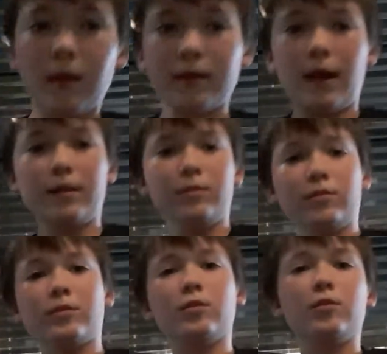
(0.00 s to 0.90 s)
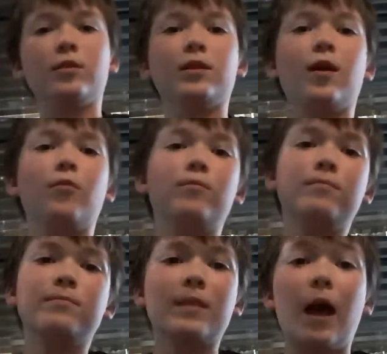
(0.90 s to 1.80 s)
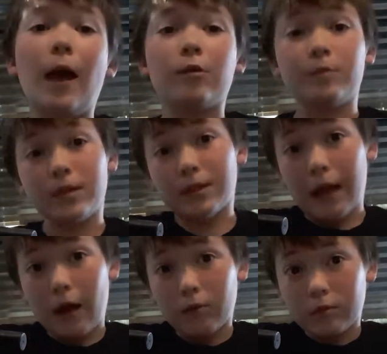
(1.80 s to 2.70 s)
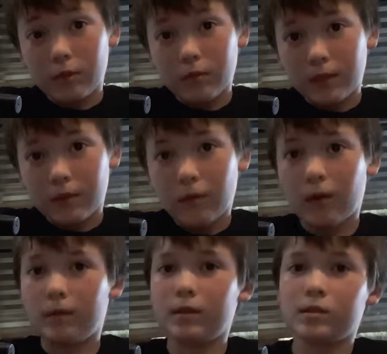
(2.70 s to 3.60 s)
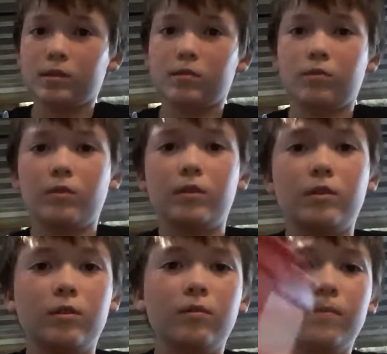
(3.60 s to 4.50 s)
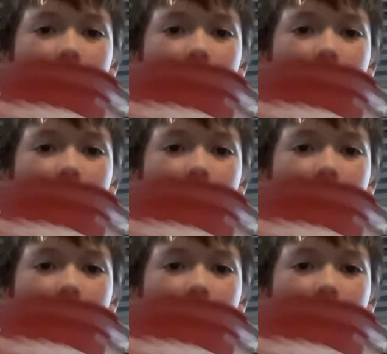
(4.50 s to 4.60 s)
I got a new studio! I will be now doing... Well, this isn't really new